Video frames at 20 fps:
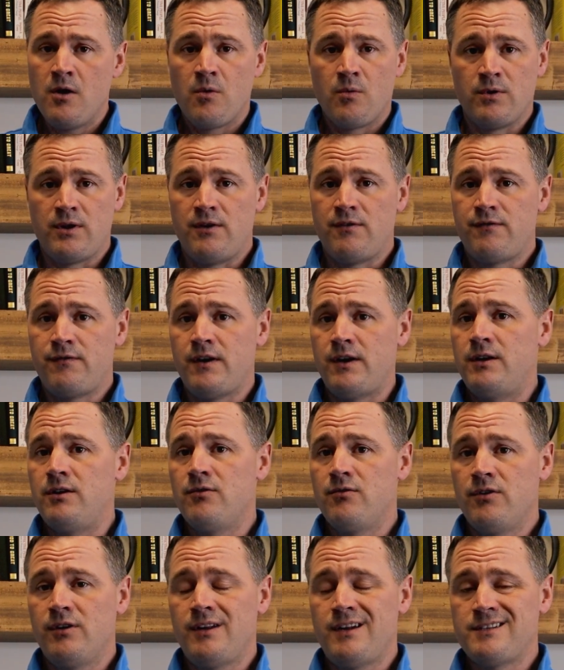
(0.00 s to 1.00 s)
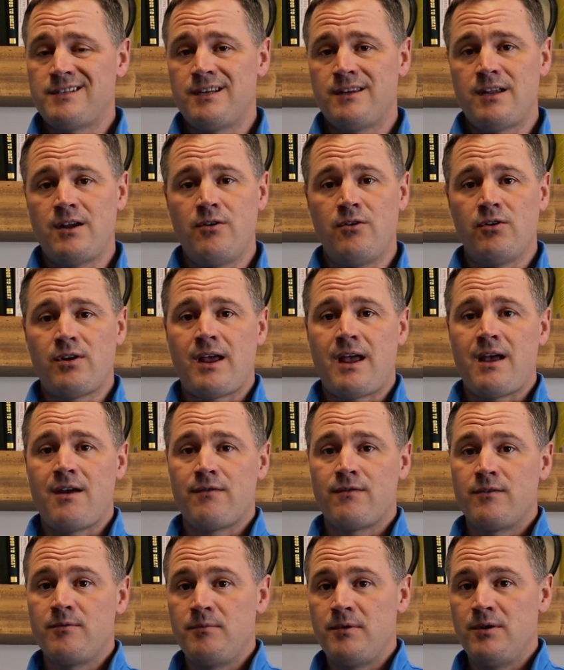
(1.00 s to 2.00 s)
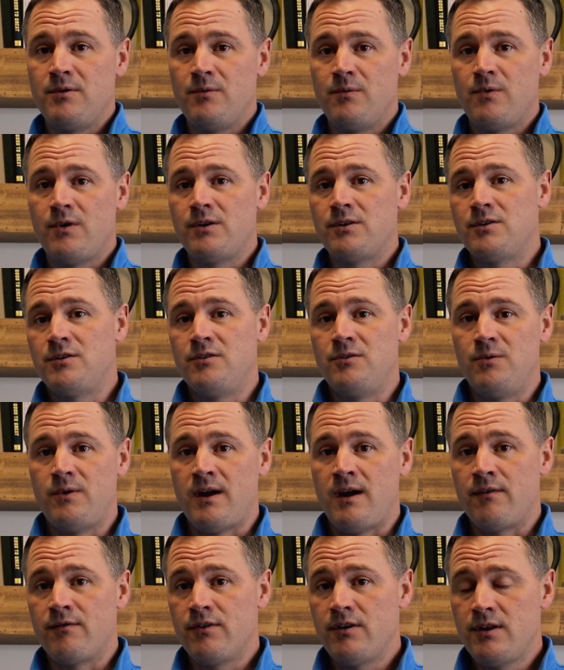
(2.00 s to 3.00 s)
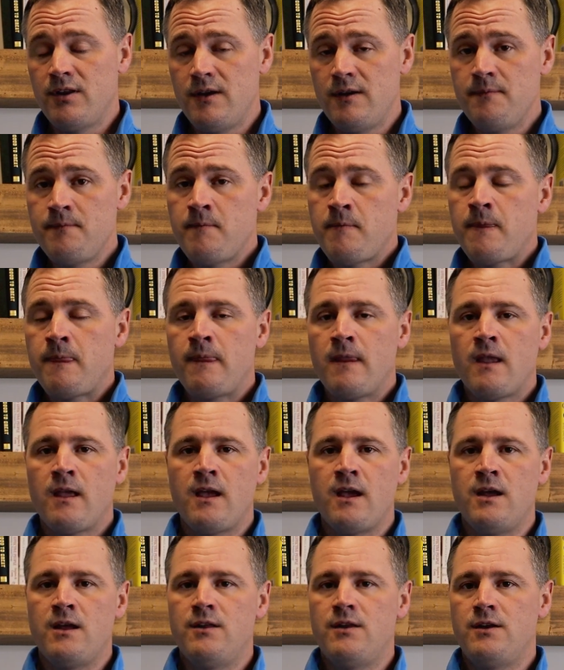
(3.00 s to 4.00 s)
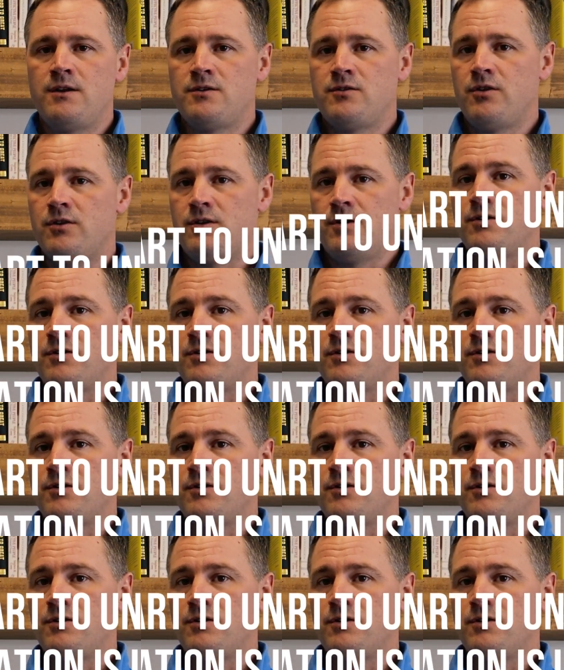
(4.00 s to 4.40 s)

When they finally realize that they don't have to be the one to do everything, and they start